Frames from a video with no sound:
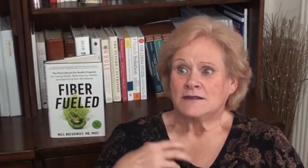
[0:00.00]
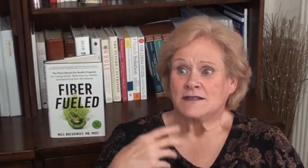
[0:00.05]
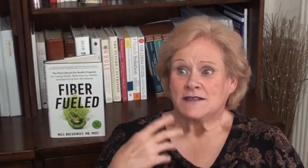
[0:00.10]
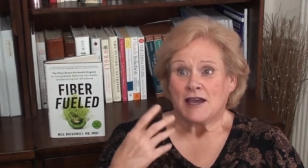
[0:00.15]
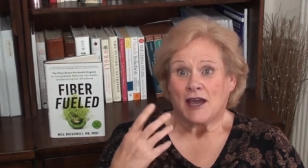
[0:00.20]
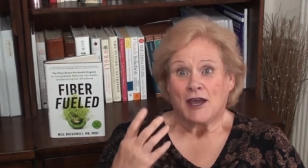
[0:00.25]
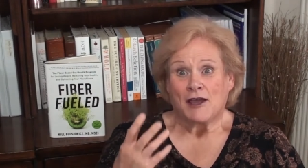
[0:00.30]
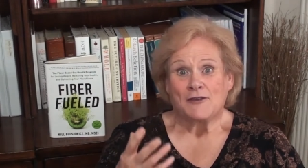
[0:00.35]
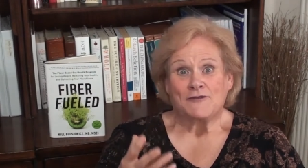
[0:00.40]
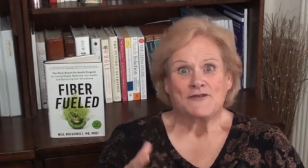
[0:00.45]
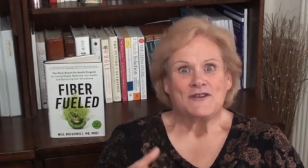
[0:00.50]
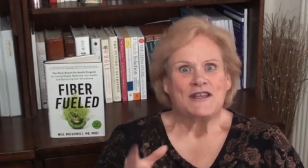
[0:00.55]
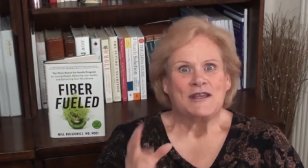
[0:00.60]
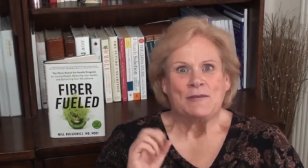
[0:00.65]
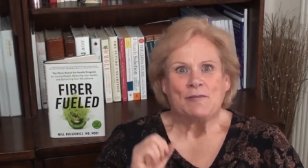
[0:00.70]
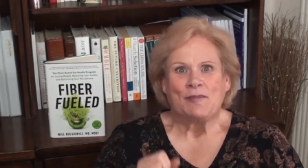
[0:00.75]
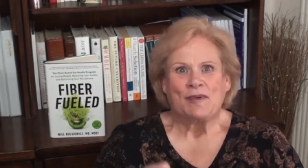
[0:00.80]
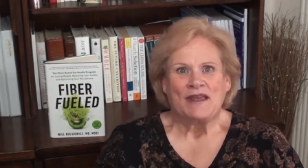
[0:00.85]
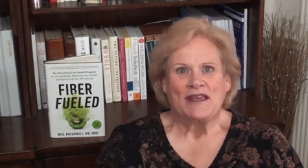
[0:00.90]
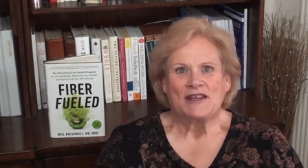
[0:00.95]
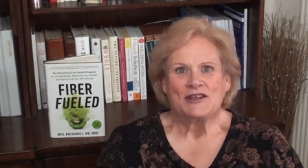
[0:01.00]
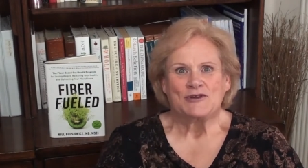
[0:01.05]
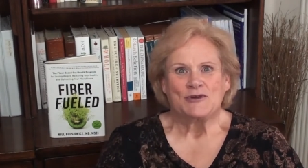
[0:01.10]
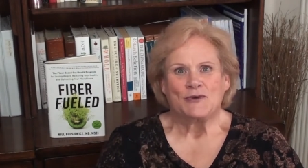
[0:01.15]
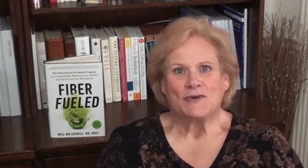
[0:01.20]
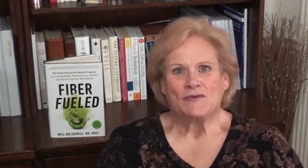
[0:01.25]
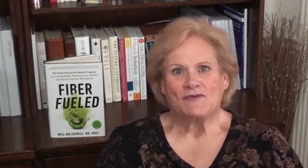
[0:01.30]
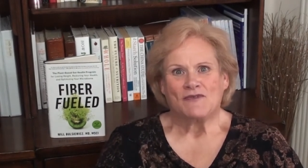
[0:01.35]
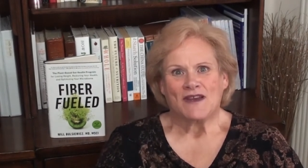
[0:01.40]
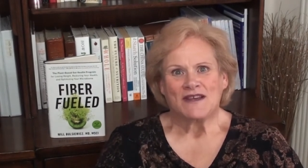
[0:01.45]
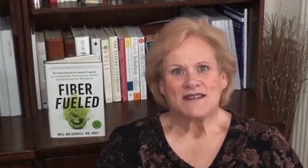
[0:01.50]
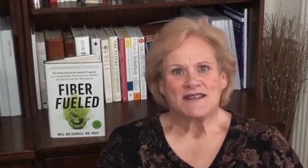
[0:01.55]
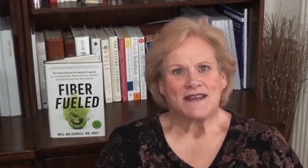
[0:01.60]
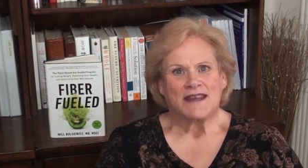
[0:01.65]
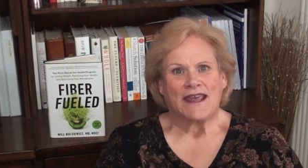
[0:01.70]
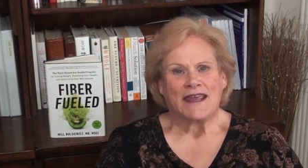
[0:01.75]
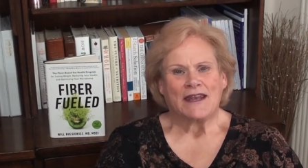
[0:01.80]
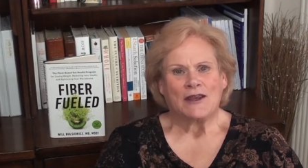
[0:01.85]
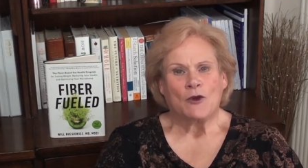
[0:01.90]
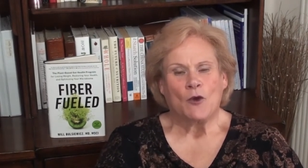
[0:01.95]
dive deep into
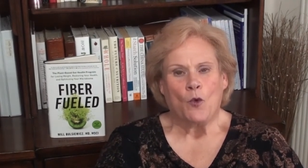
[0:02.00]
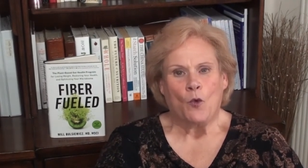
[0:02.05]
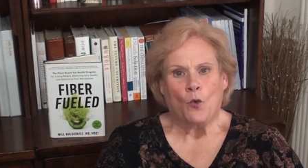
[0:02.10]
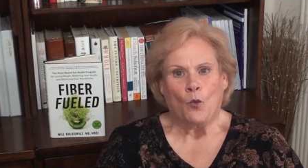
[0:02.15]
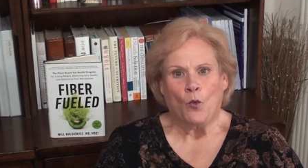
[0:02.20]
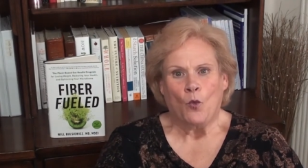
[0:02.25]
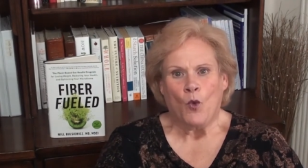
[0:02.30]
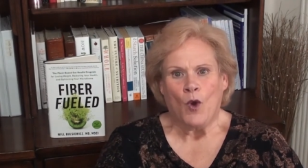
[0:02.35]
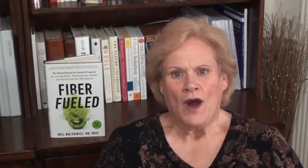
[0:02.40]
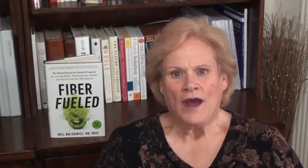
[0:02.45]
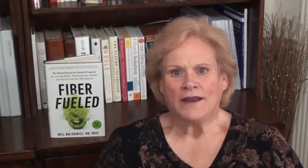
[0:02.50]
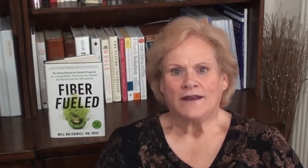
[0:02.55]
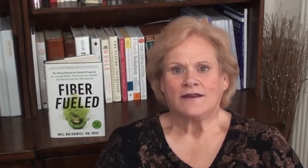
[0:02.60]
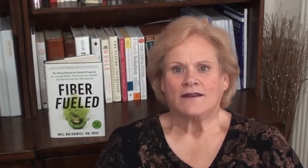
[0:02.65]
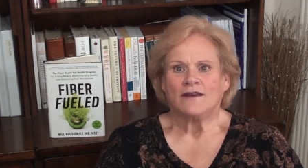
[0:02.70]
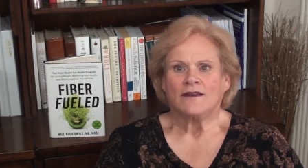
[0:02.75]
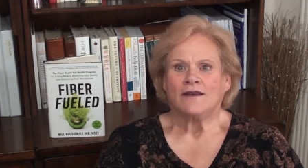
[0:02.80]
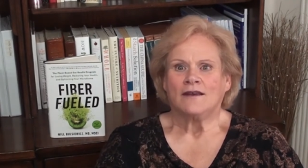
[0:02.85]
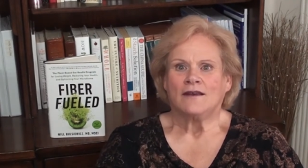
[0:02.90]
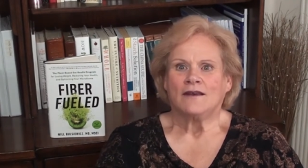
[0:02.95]
investigating what